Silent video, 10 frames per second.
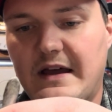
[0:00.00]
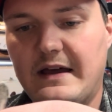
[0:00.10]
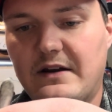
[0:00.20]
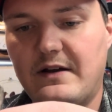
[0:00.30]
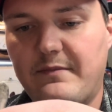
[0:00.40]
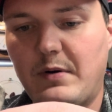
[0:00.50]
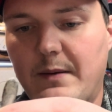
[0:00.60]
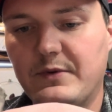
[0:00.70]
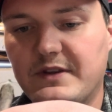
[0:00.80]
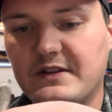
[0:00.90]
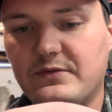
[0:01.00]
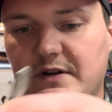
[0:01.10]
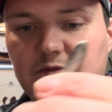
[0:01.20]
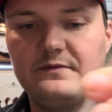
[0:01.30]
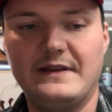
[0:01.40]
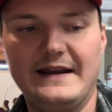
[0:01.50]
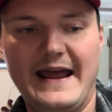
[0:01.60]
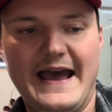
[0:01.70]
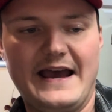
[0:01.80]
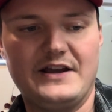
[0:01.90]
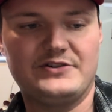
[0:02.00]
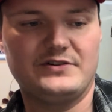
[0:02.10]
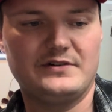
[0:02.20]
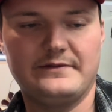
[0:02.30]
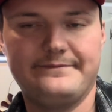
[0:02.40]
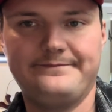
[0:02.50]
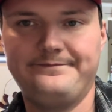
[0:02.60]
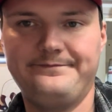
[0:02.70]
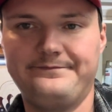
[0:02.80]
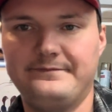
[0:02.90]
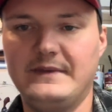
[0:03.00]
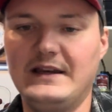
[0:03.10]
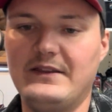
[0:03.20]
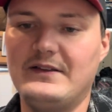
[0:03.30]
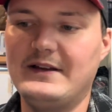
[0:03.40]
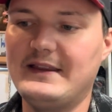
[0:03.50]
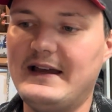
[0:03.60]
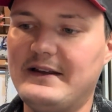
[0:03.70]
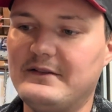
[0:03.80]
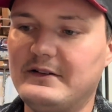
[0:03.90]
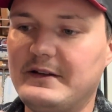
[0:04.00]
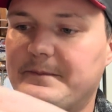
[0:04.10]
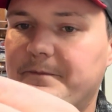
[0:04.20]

don't have a problem with this one getting ash or anything like that, really.